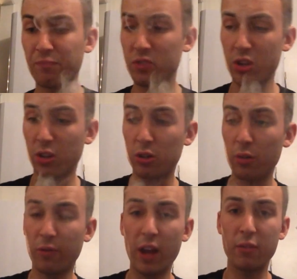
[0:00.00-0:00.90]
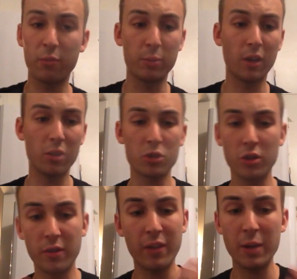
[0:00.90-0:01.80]
It's a good flavour
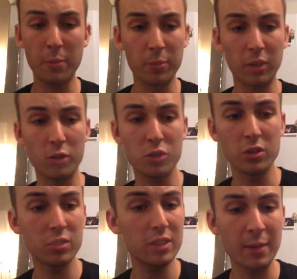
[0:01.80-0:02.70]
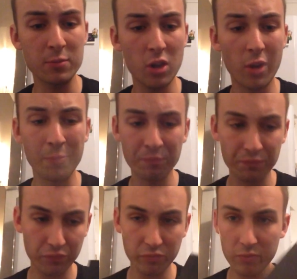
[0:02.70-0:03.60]
production and vapour production at the same time.
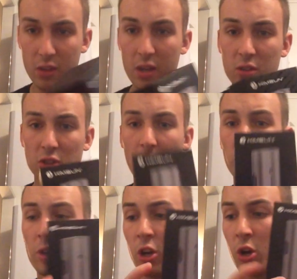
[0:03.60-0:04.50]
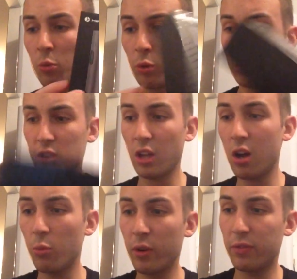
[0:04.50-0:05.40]
So we'll
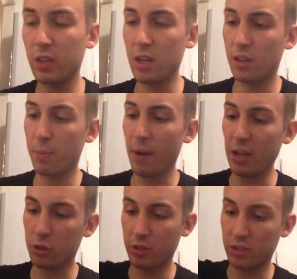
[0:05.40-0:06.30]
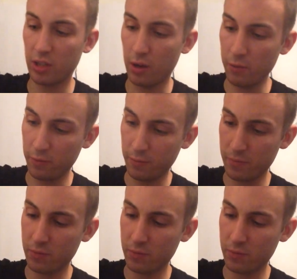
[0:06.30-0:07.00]
start with the battery itself.